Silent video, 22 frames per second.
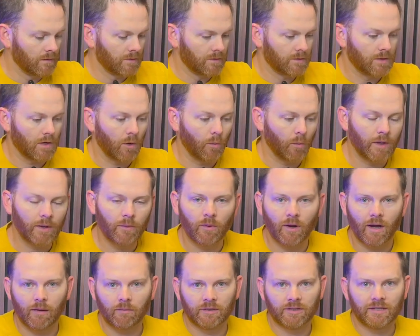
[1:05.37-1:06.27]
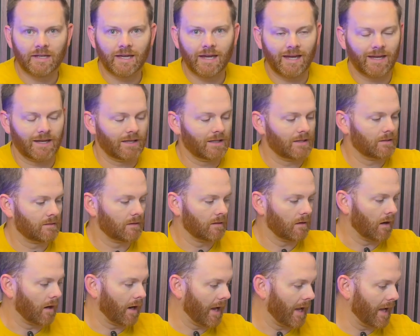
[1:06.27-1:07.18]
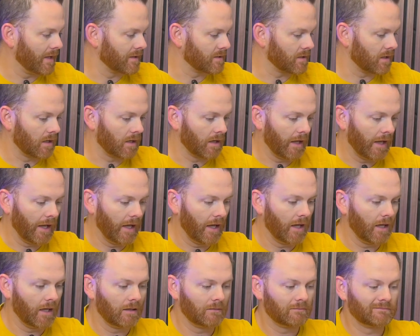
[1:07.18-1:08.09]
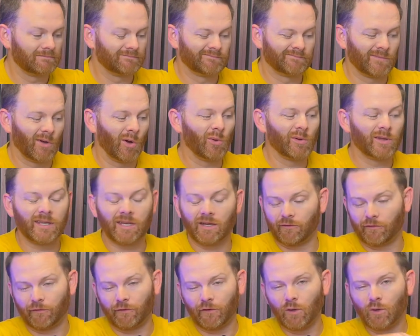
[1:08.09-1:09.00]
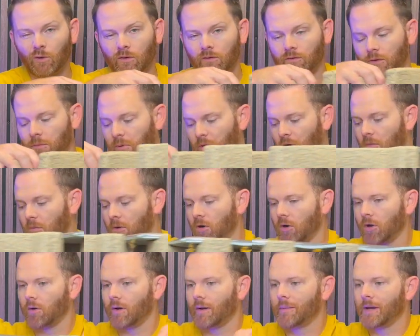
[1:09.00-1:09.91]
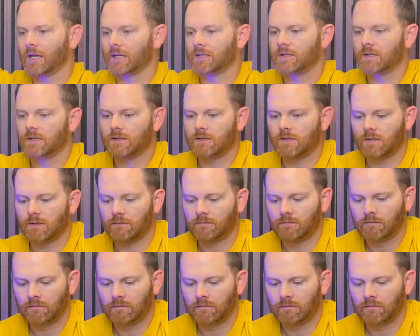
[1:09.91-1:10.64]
So we were able to get our hands on only a few of the Promoto MXs.